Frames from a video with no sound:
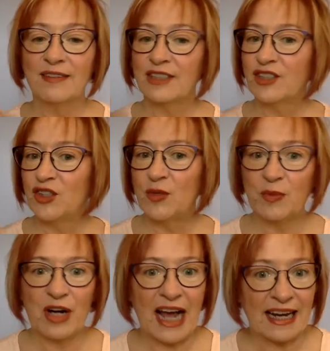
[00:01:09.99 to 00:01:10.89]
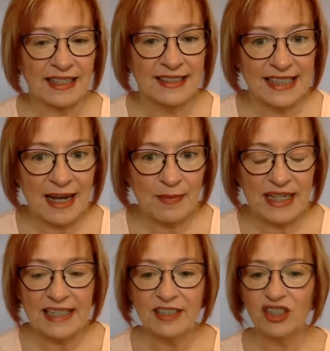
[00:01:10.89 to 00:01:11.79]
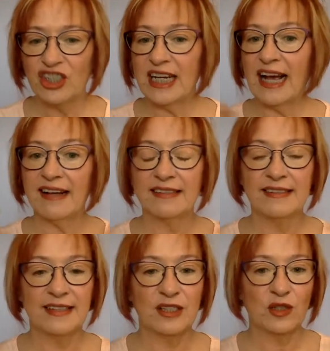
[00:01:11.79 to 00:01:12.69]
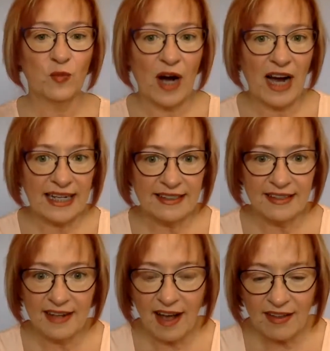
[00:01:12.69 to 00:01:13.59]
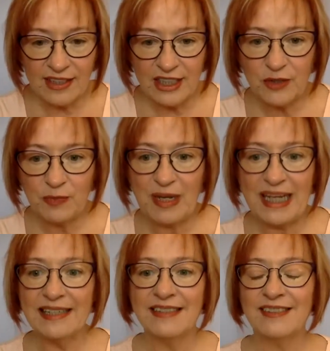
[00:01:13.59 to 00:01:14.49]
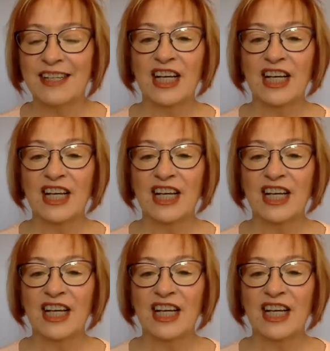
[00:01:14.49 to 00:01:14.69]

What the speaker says: super academic, she has this wide knowledge base,